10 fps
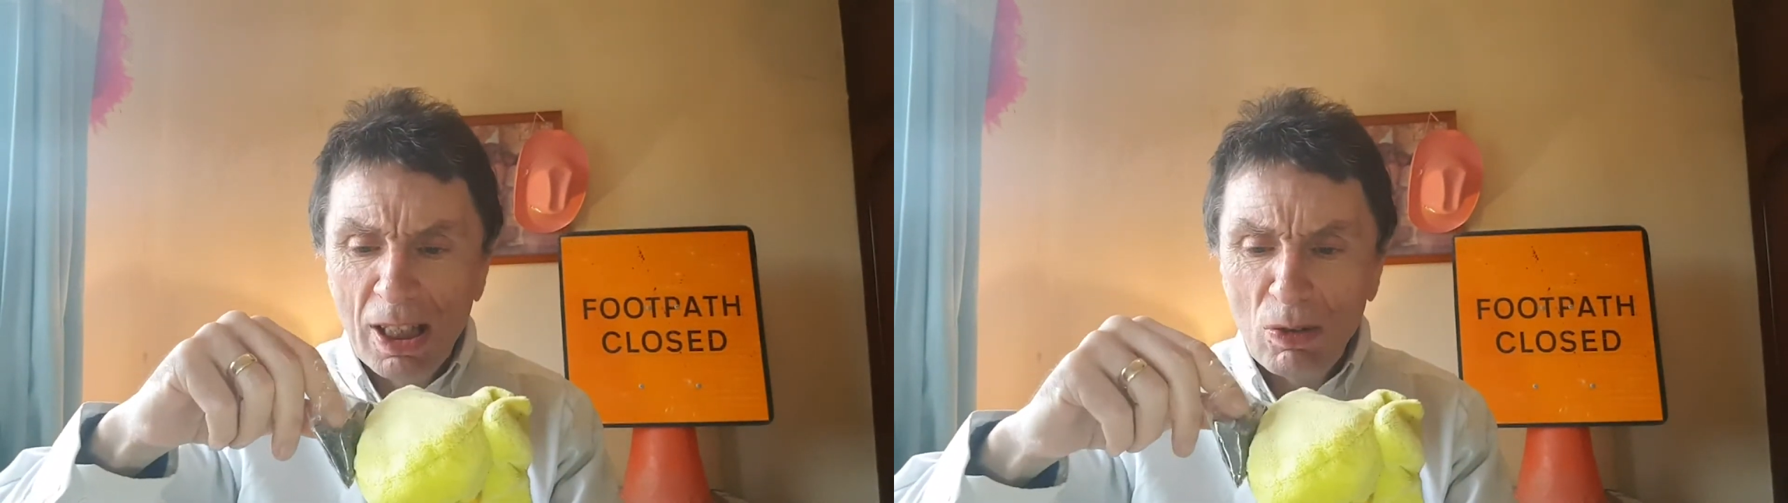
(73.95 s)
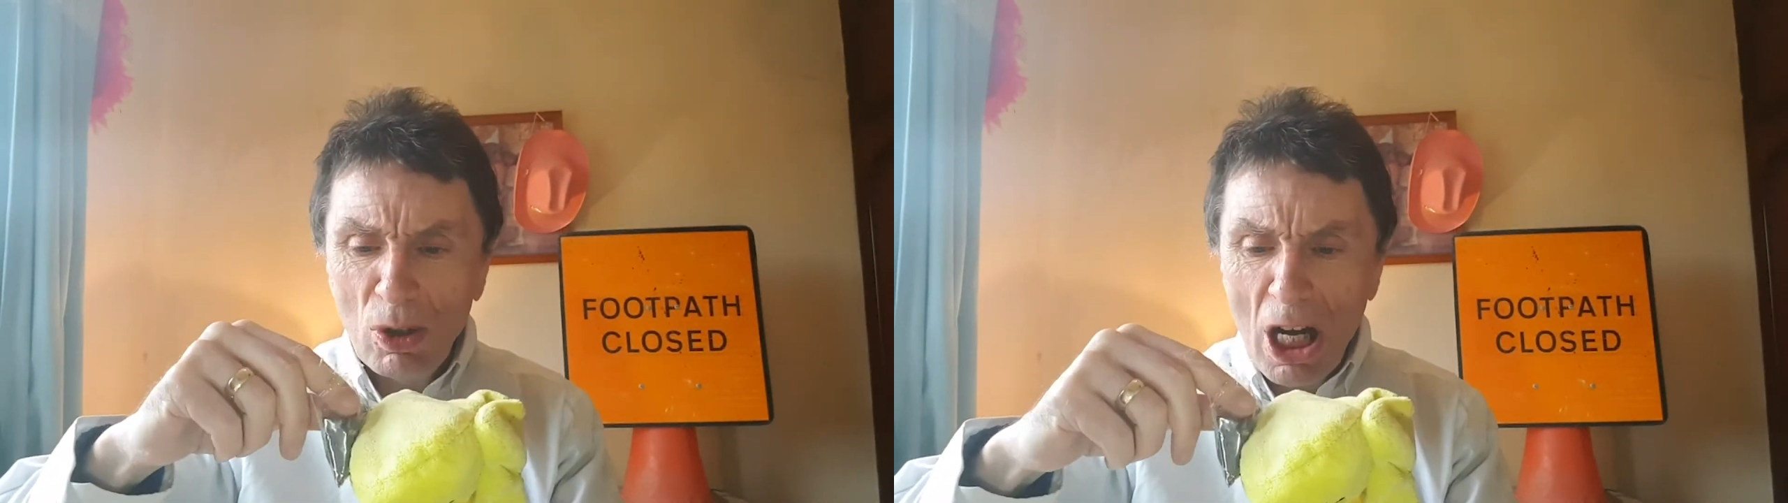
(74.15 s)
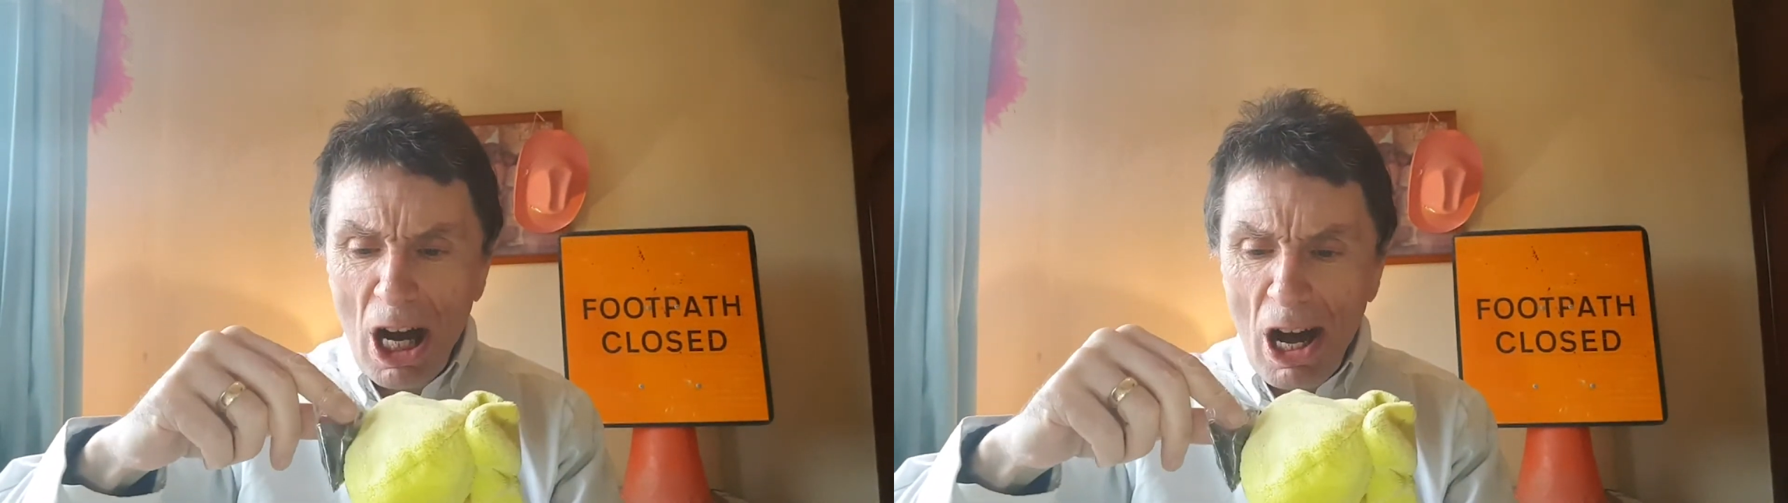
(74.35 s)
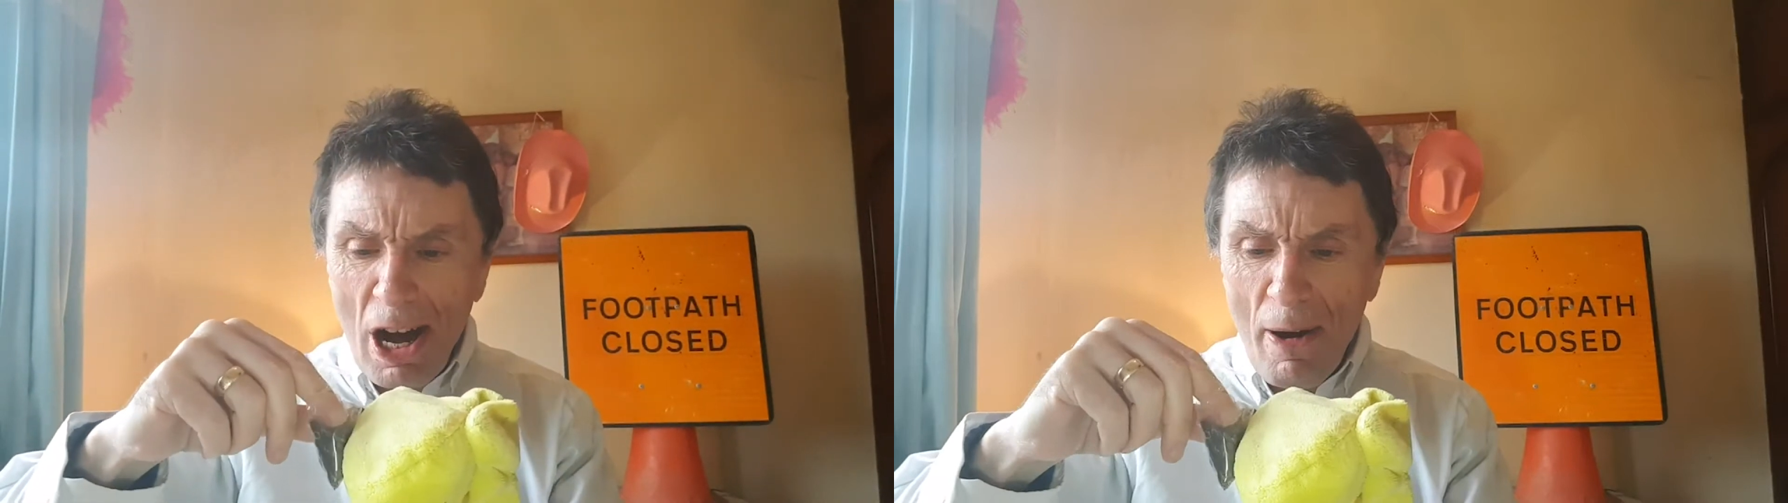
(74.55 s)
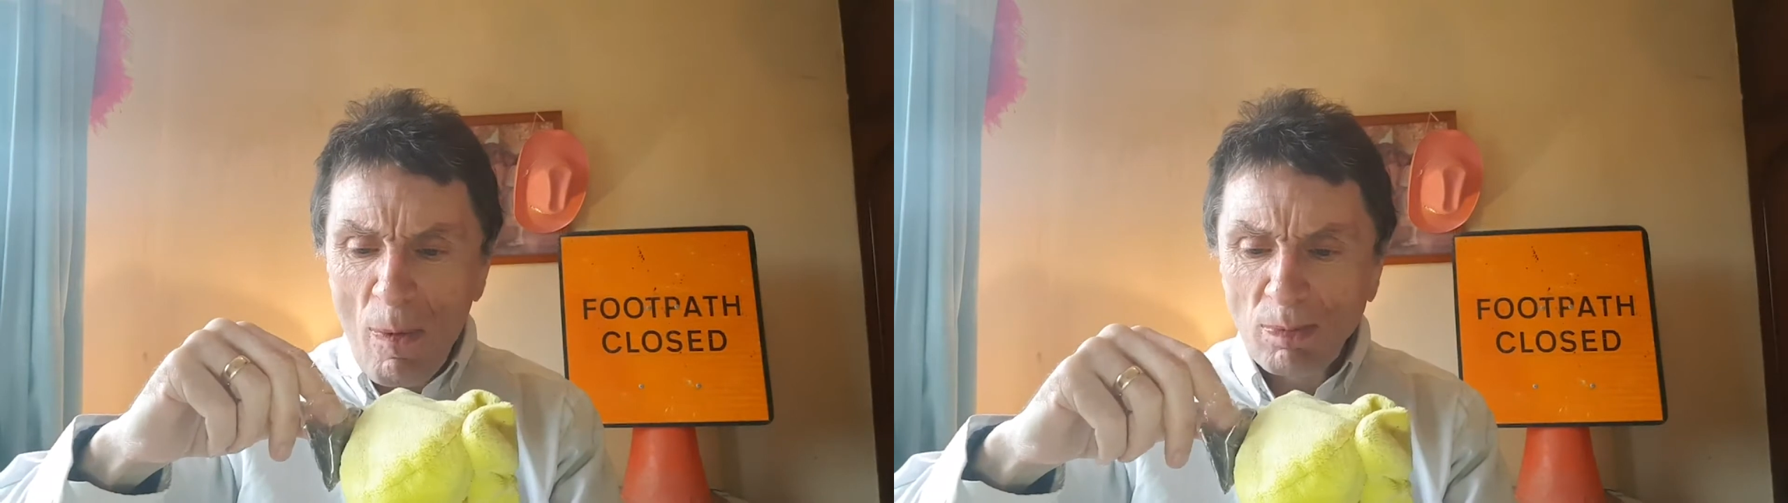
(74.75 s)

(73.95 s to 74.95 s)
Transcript: Right.